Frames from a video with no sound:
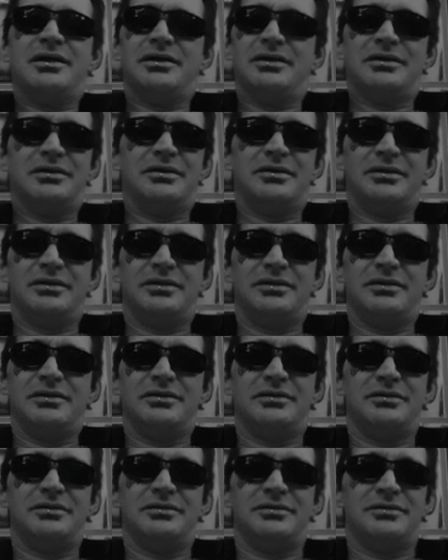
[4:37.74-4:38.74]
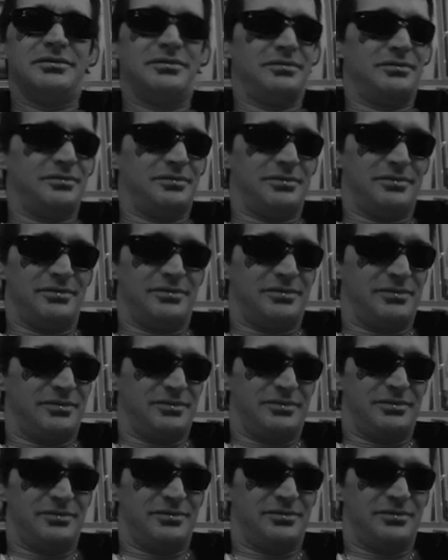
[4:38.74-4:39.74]

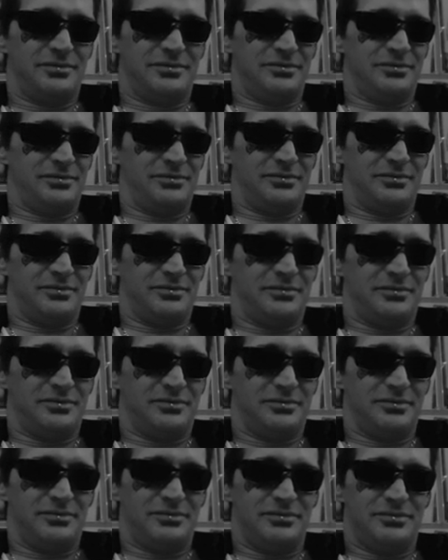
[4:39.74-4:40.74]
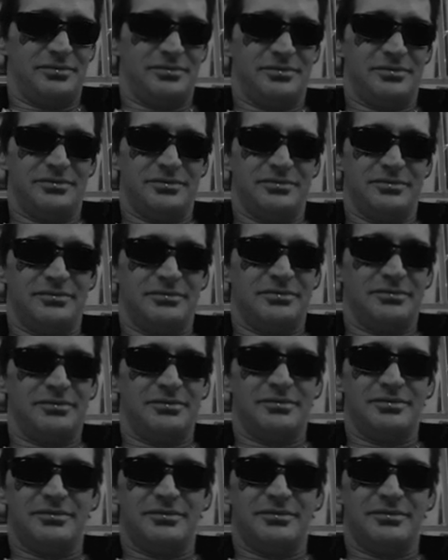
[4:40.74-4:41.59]
(no one is talking)